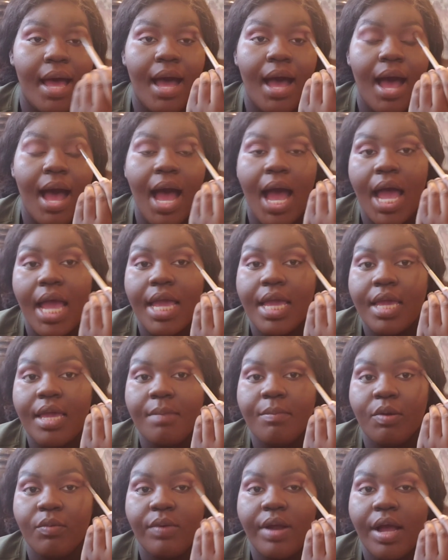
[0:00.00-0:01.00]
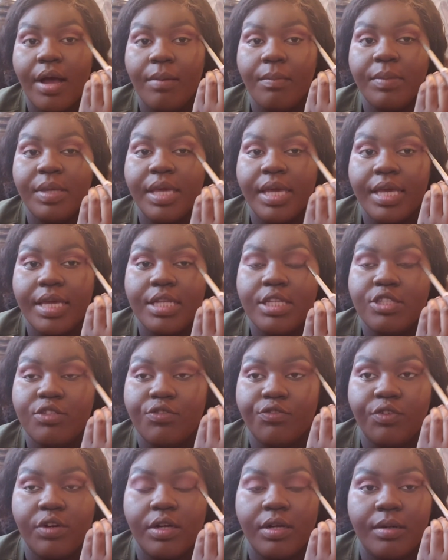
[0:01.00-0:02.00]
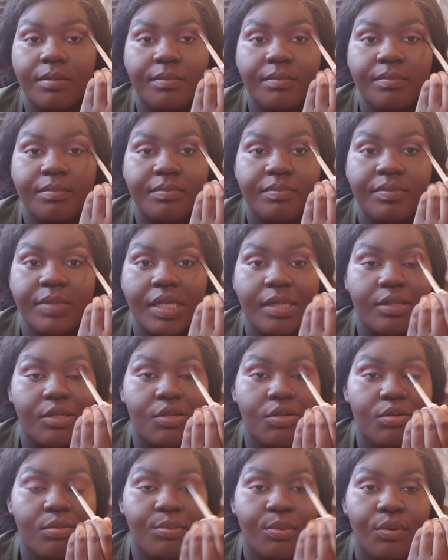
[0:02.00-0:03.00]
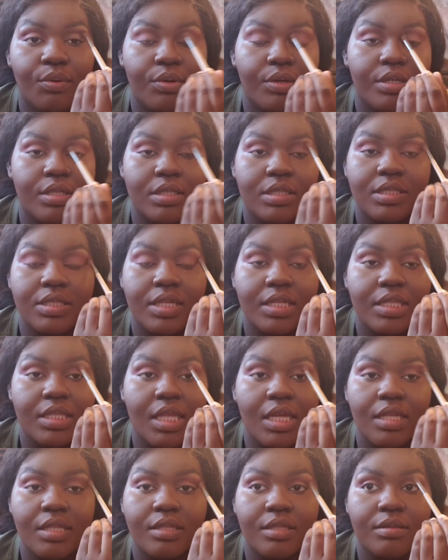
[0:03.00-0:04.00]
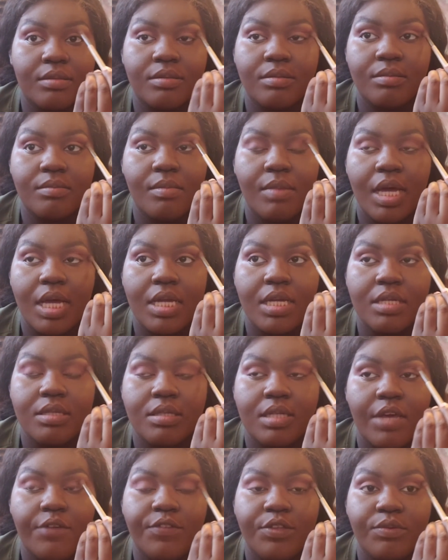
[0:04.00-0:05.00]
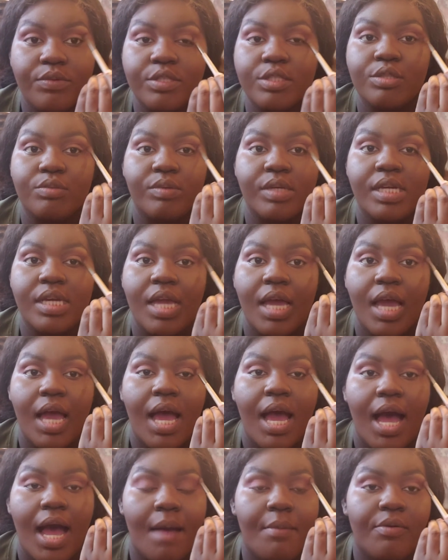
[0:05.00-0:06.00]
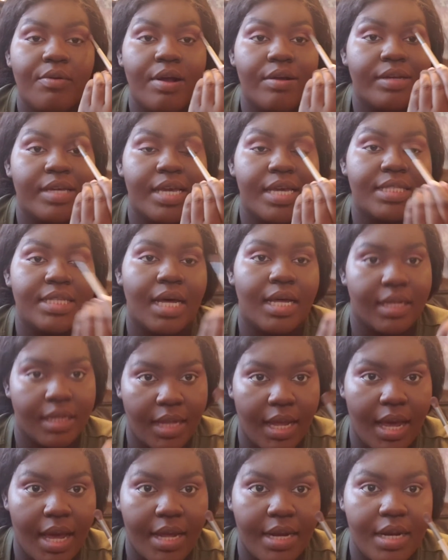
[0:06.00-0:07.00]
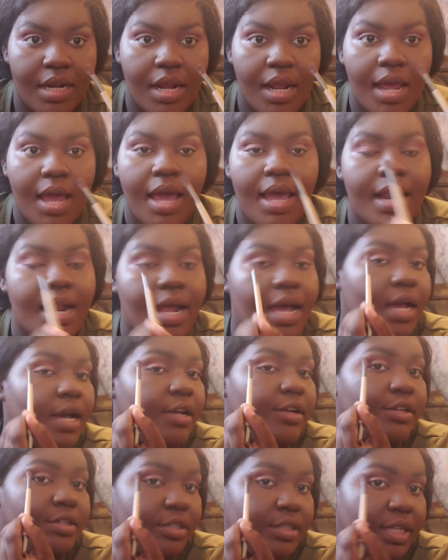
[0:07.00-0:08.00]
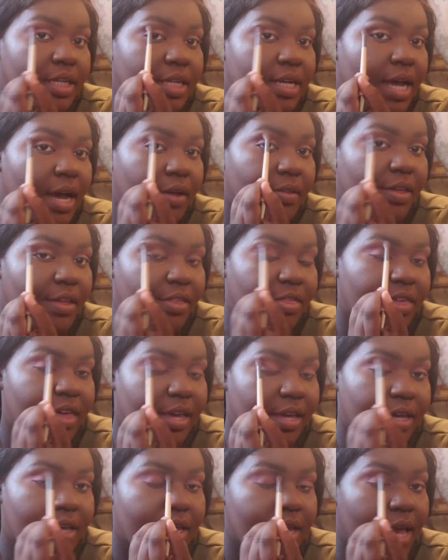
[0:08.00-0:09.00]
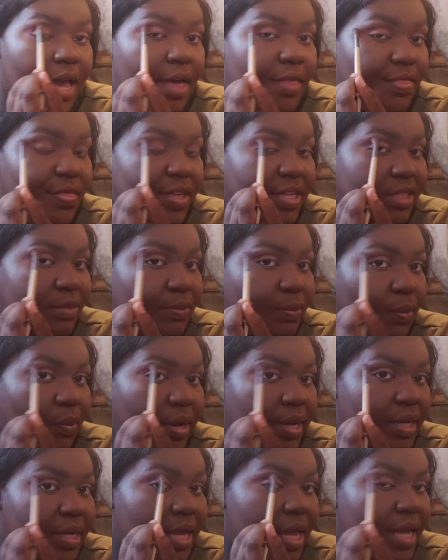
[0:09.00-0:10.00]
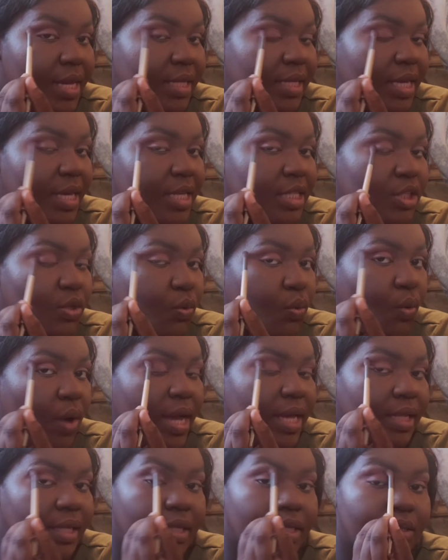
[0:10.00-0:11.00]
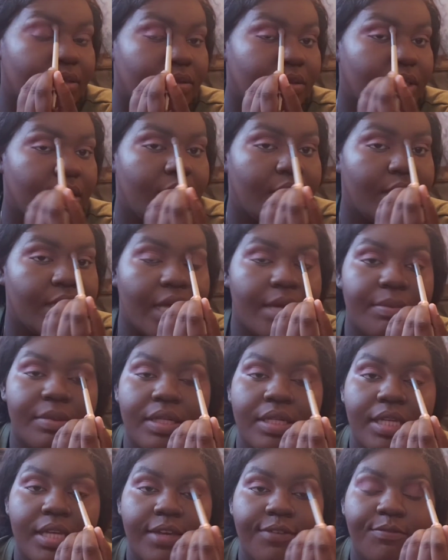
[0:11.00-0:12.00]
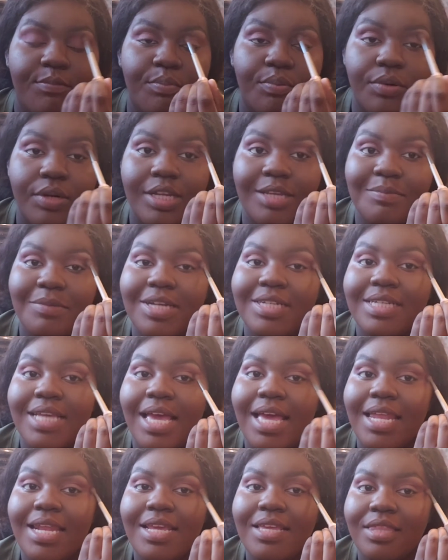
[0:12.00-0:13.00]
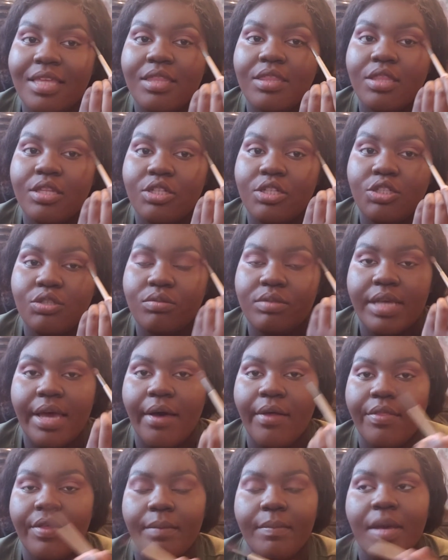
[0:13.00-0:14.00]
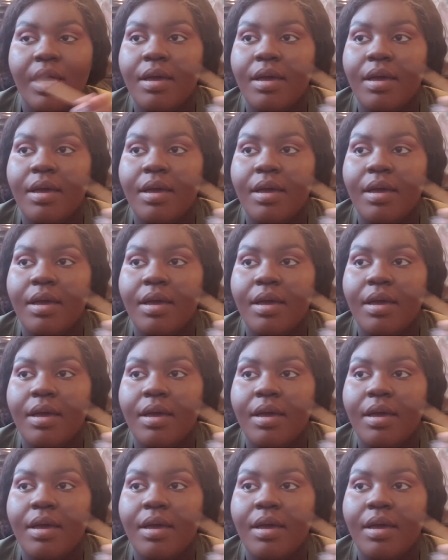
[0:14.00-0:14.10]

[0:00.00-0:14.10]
I am around kids from newborns to, I think my nephew is 3. I'm around kids a lot. And I understand how they think at this point. And kids quite literally, they believe pretty much anything that you tell them.